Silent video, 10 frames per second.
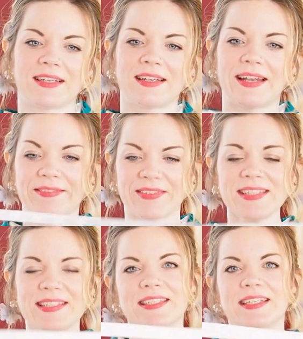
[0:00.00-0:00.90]
like
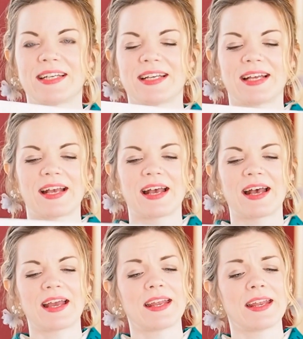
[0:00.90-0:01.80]
this.
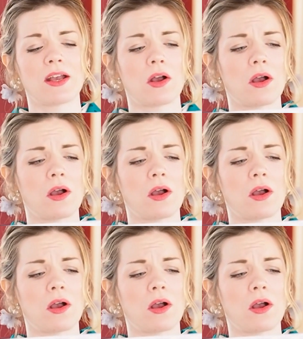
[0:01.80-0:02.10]
I